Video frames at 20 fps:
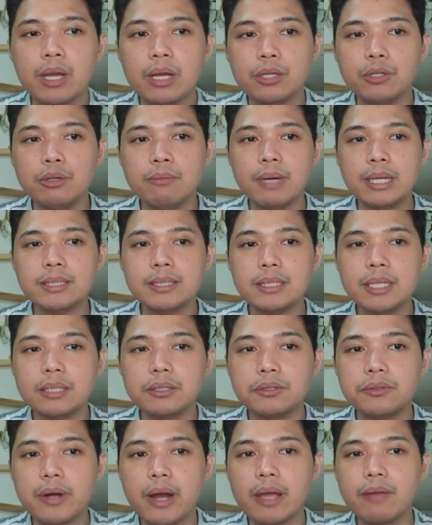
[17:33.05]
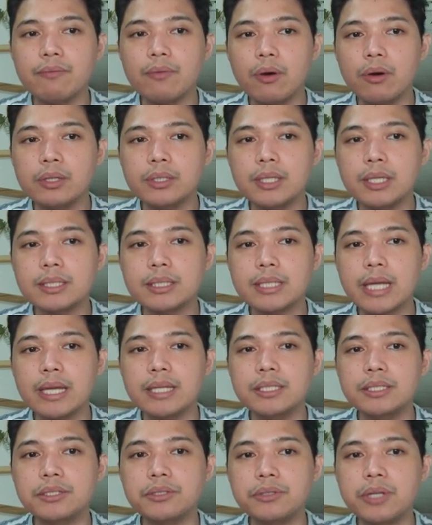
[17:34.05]
You must not drive on the side
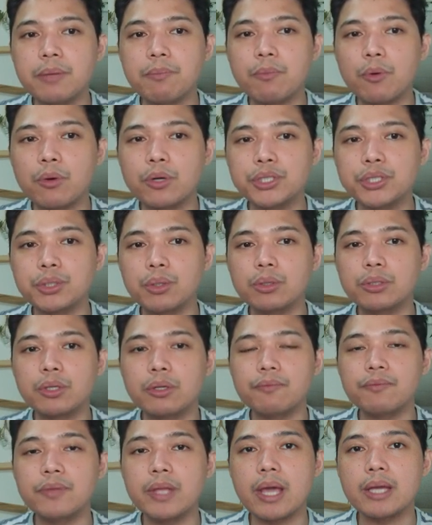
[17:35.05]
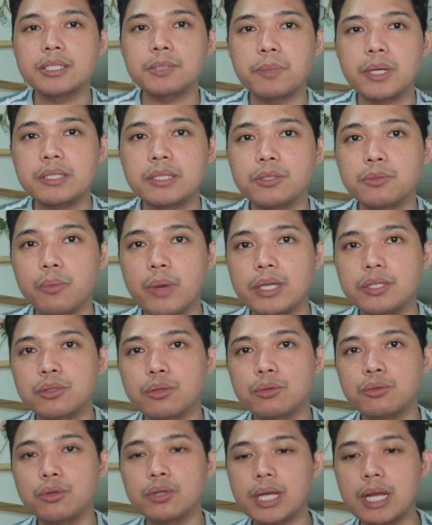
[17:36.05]
strip or shoulder of the expressway.
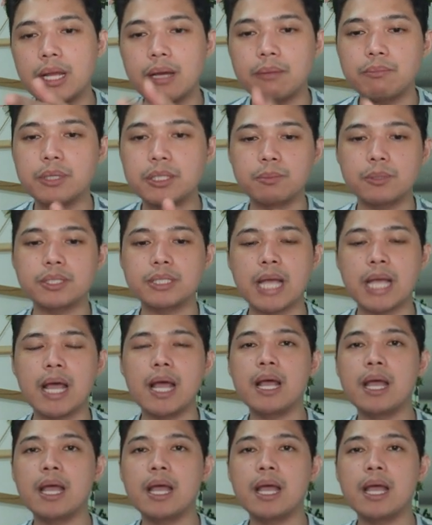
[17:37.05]
So, dun ka lang mismo sa